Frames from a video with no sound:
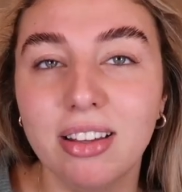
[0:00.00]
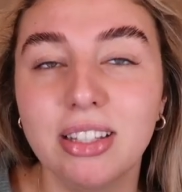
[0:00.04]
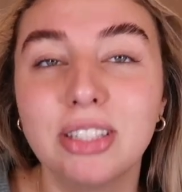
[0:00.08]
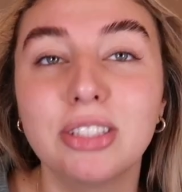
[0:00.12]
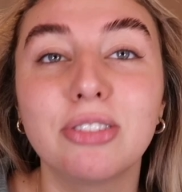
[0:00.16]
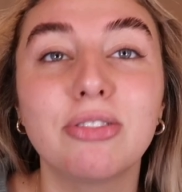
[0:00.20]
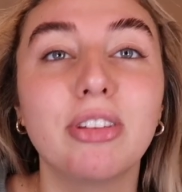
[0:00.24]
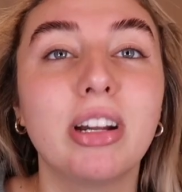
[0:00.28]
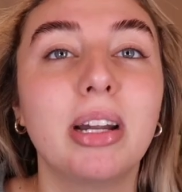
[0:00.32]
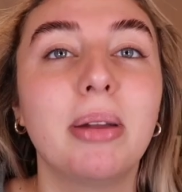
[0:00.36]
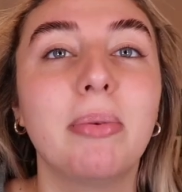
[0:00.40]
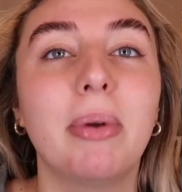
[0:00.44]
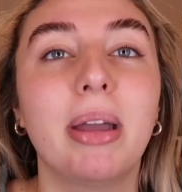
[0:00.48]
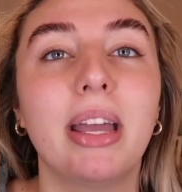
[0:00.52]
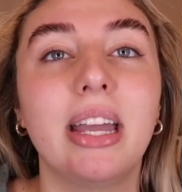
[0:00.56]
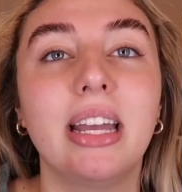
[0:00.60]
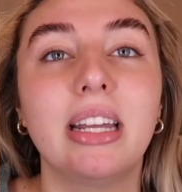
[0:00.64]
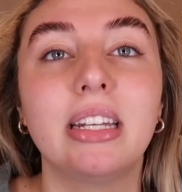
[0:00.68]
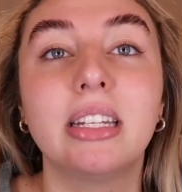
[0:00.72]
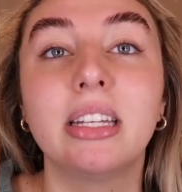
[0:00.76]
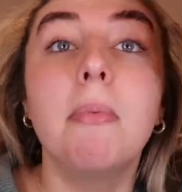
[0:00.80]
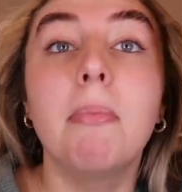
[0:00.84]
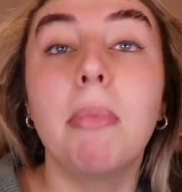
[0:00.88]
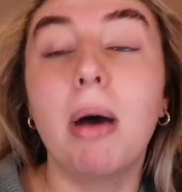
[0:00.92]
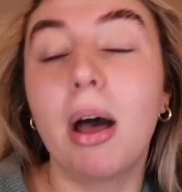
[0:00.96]
It's really
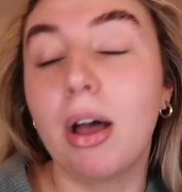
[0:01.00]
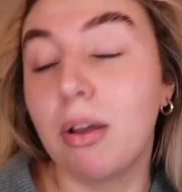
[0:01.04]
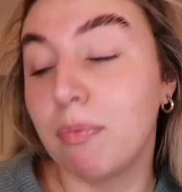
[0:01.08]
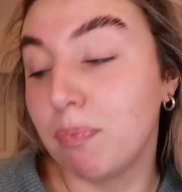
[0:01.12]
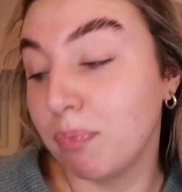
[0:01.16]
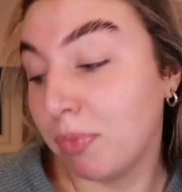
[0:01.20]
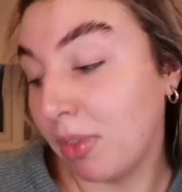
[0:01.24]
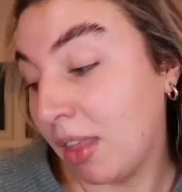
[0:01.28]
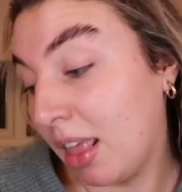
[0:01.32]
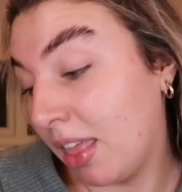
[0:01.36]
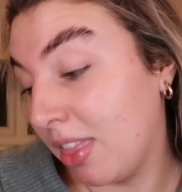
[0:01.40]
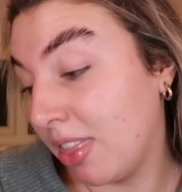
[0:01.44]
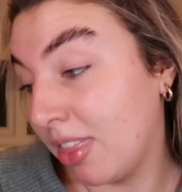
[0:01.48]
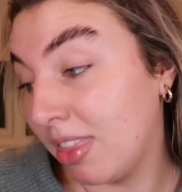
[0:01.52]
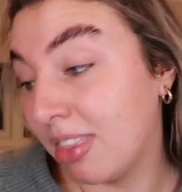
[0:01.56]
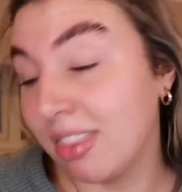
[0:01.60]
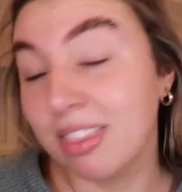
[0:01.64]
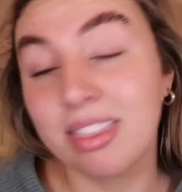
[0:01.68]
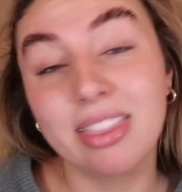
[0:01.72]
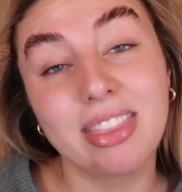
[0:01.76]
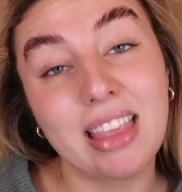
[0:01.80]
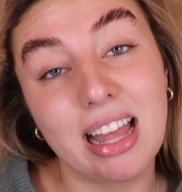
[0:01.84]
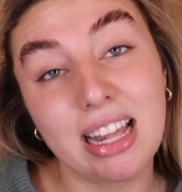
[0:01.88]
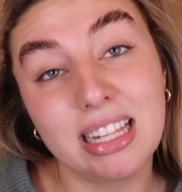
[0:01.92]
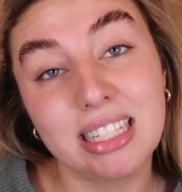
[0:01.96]
weird, but
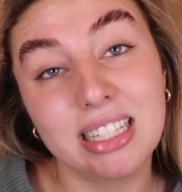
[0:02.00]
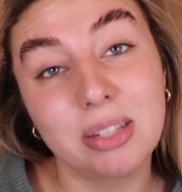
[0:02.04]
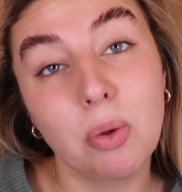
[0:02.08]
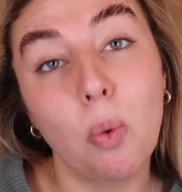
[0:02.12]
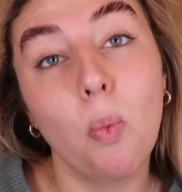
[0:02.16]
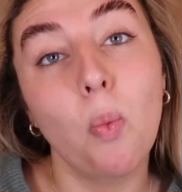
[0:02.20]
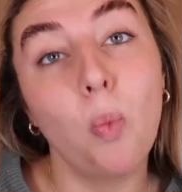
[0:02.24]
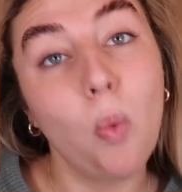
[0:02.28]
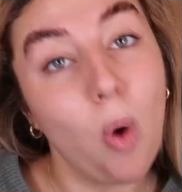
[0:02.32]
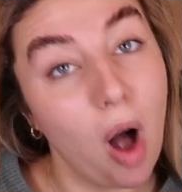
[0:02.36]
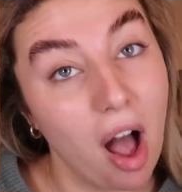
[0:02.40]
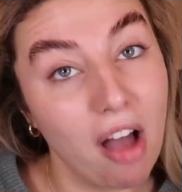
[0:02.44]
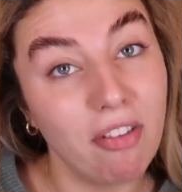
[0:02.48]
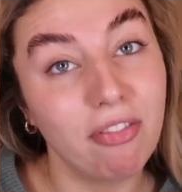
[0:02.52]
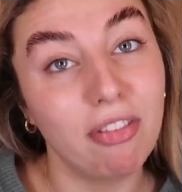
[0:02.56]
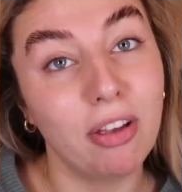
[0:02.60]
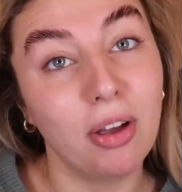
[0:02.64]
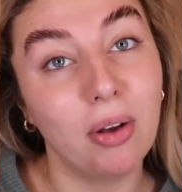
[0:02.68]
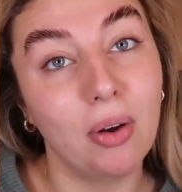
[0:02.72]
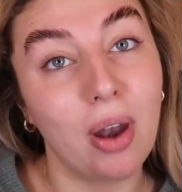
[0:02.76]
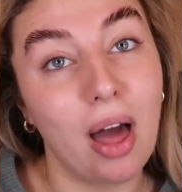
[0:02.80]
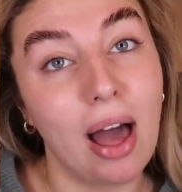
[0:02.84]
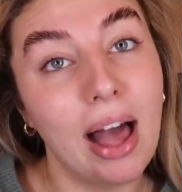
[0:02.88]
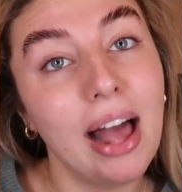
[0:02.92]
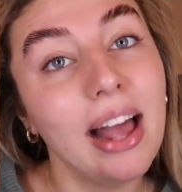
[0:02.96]
that's what I
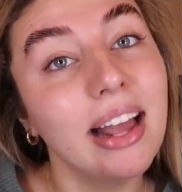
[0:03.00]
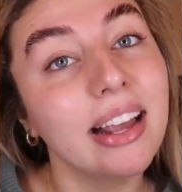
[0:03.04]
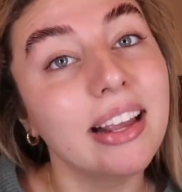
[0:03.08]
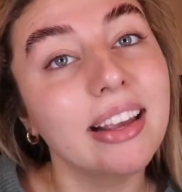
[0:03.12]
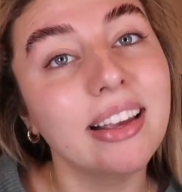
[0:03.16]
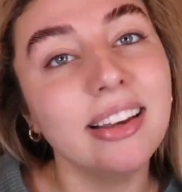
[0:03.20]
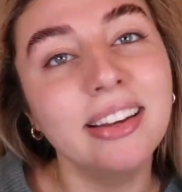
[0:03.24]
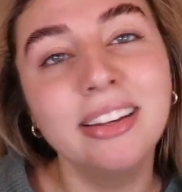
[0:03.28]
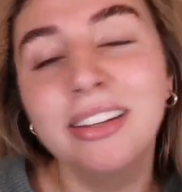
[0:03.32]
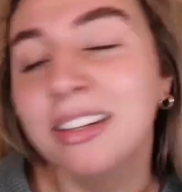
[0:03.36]
feel like.